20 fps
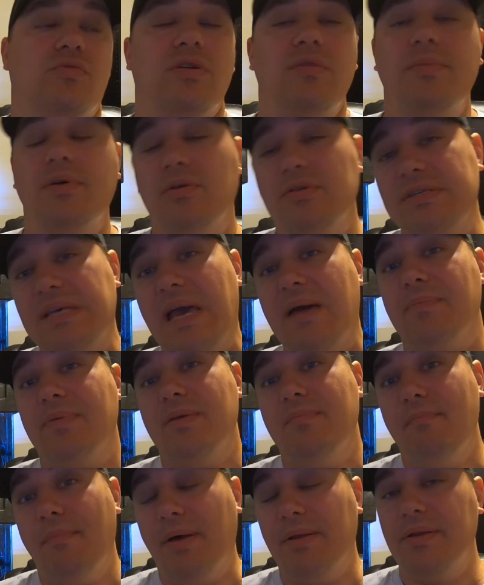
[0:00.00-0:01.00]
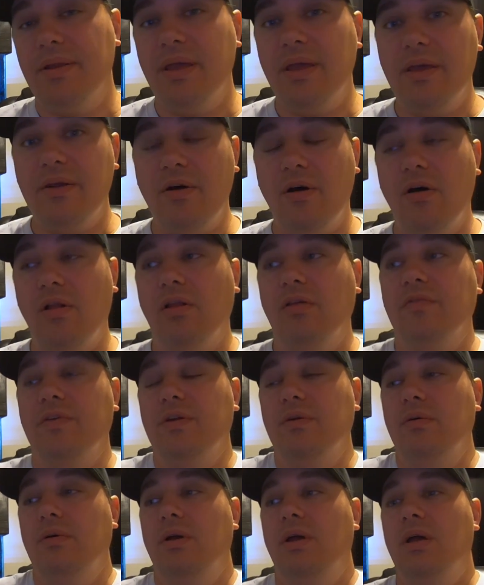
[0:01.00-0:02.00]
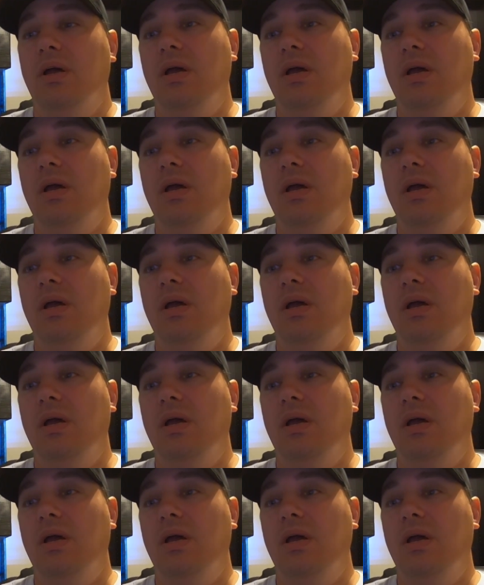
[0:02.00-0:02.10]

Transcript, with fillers: Rebuilds. Happy Monday to all of you.